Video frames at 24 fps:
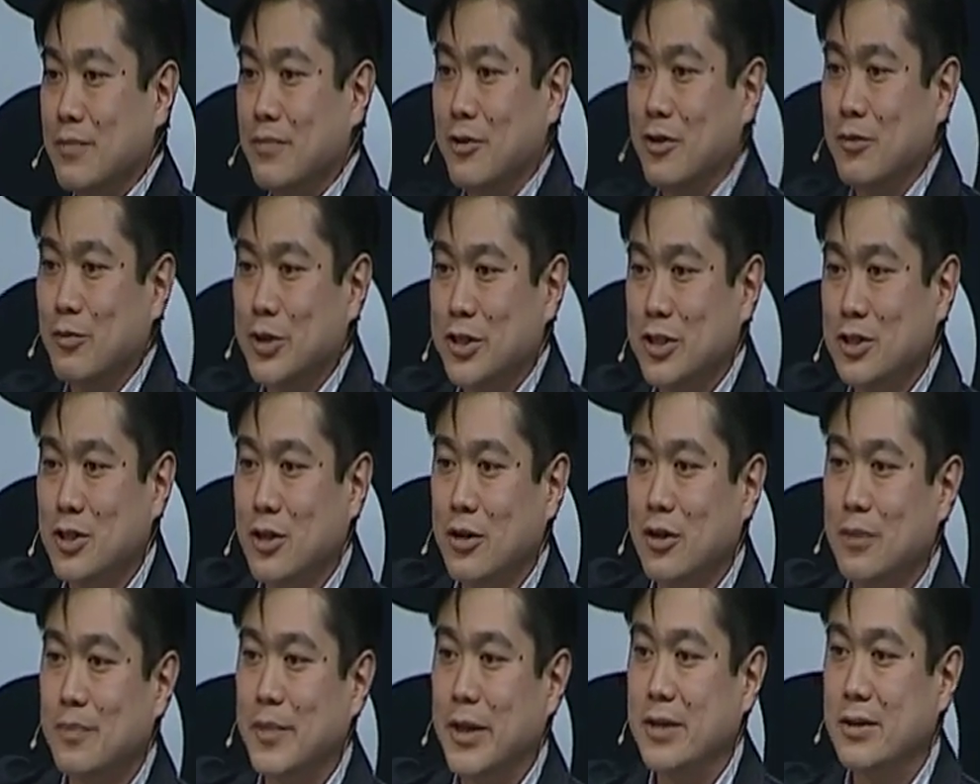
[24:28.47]
was
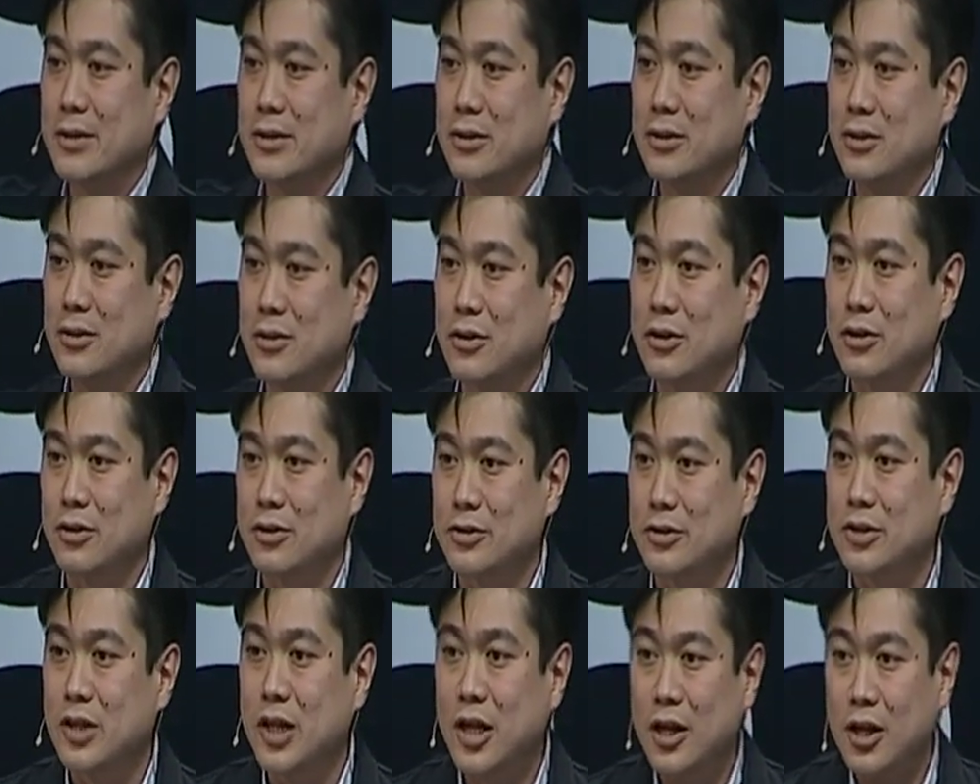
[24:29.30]
started by these little
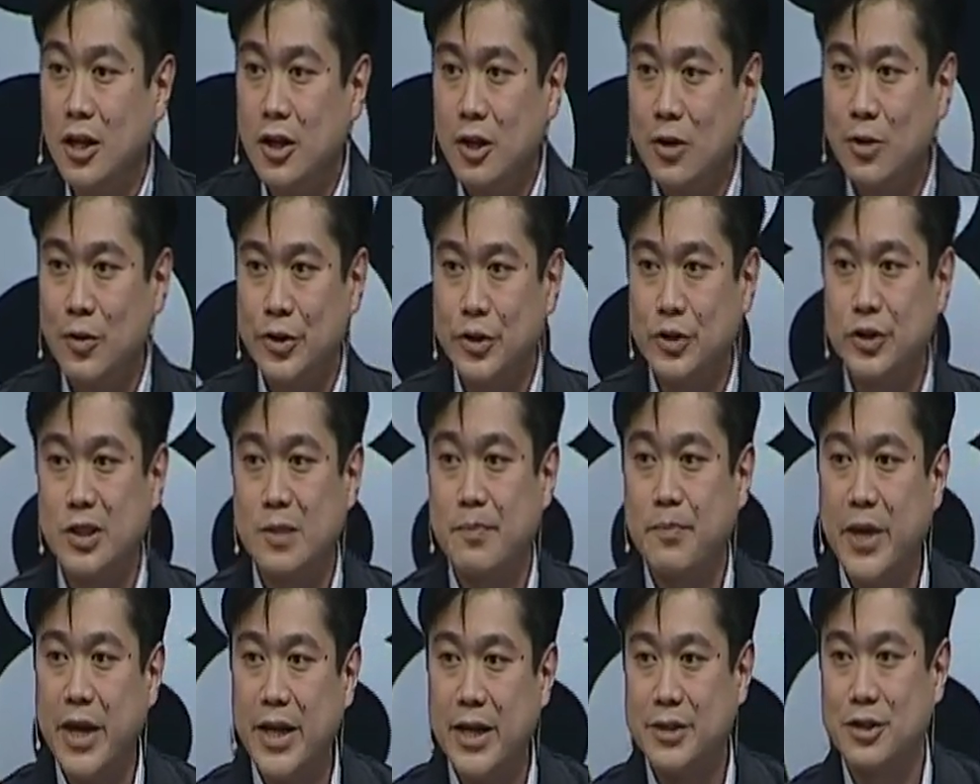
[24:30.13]
girls who were using
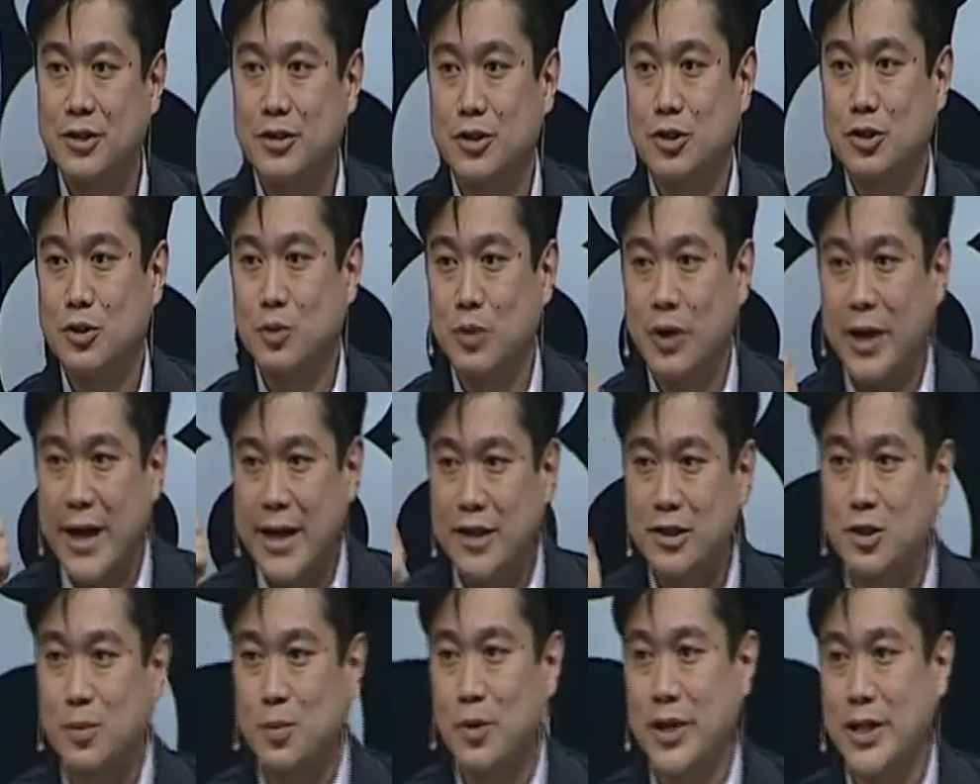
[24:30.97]
pagers, who were
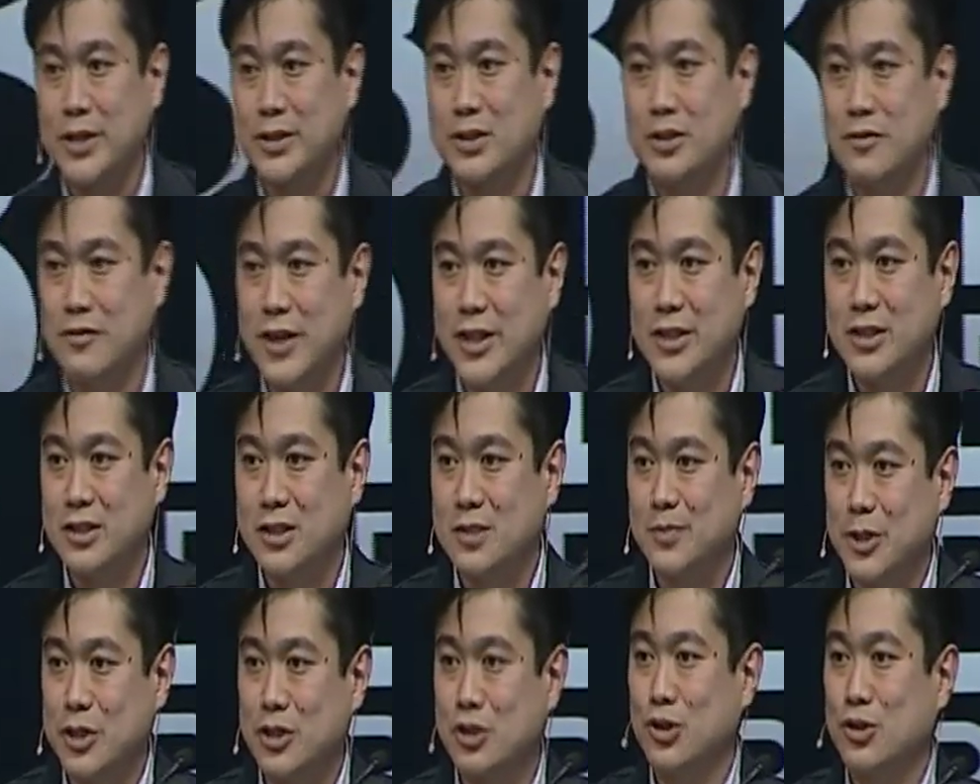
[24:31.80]
enterprise devices,
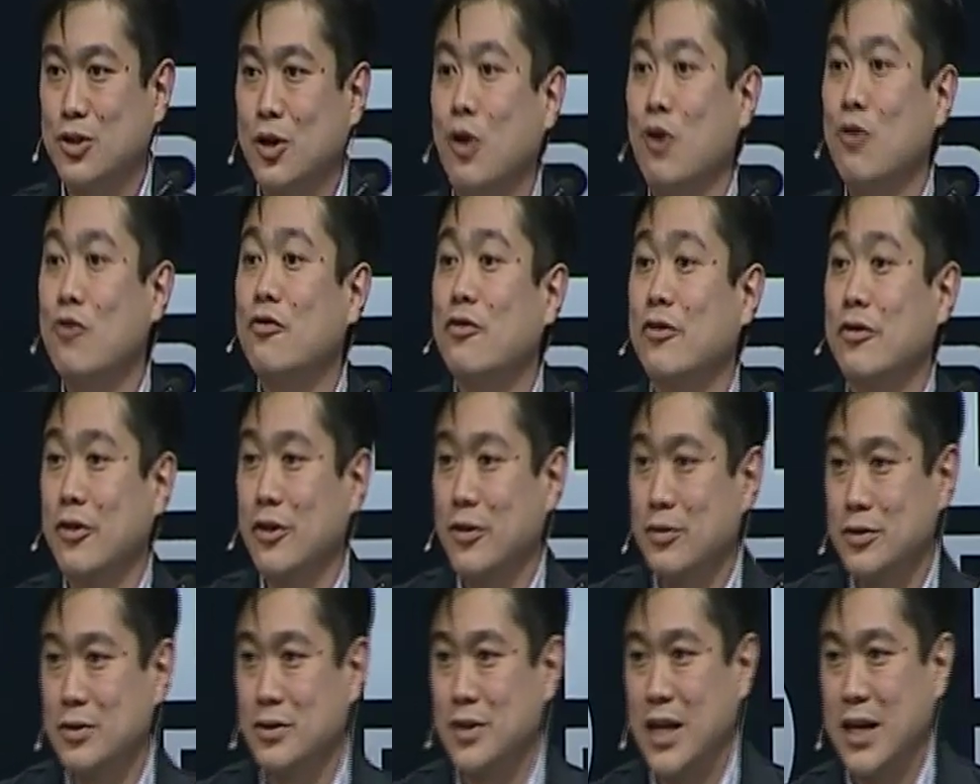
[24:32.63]
but took over
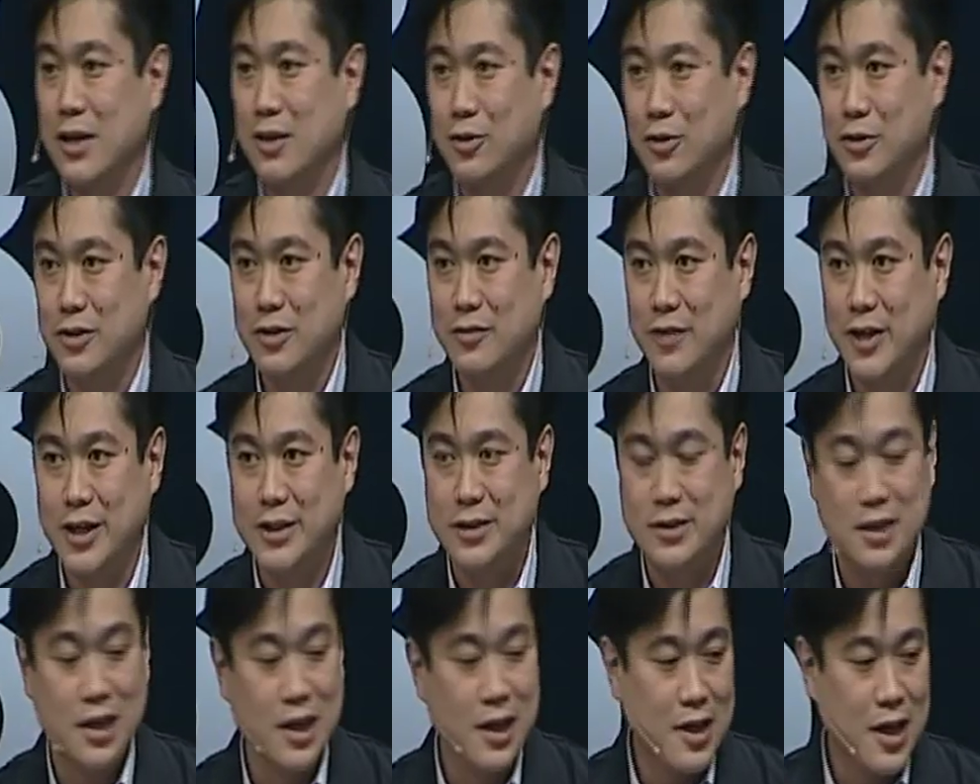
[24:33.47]
that whole
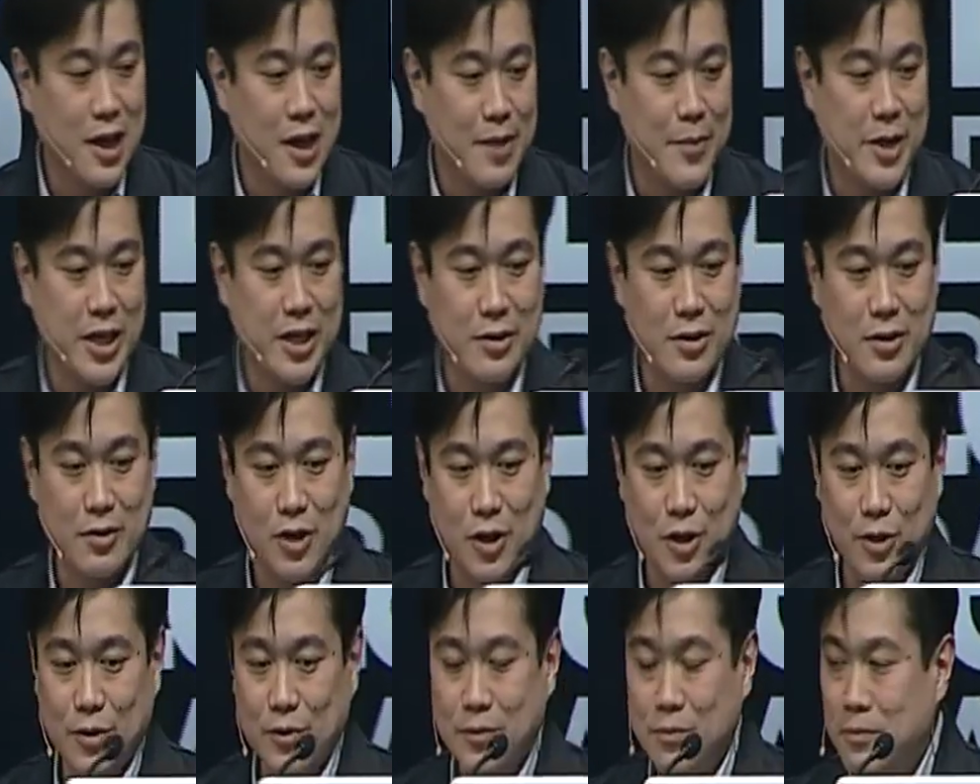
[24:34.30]
device and made it their
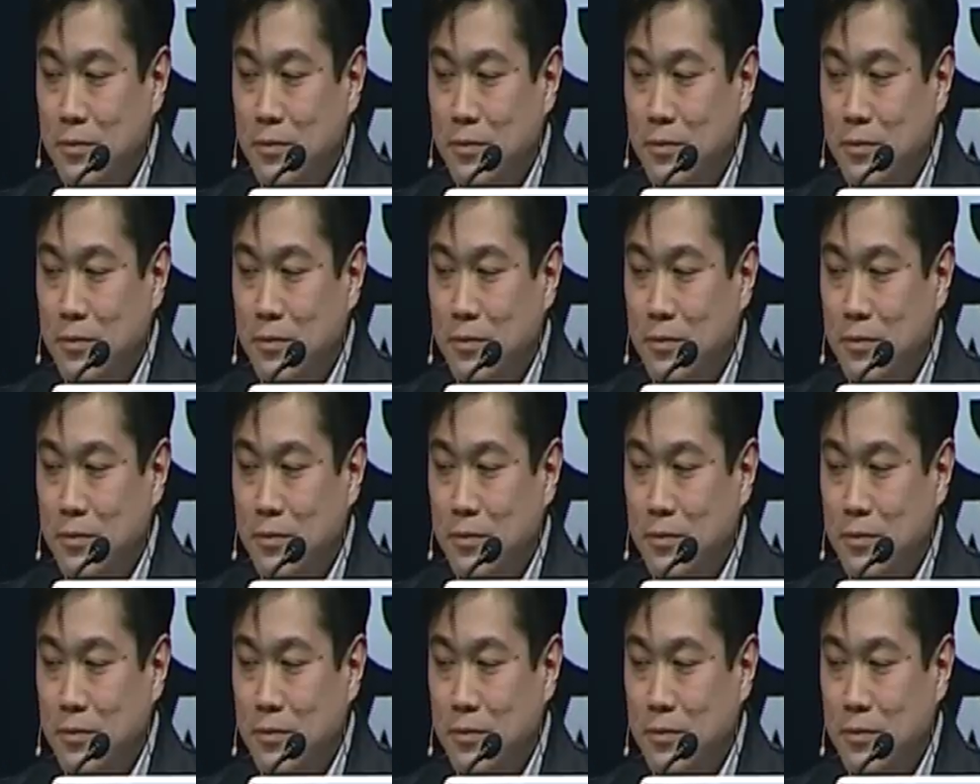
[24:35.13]
own.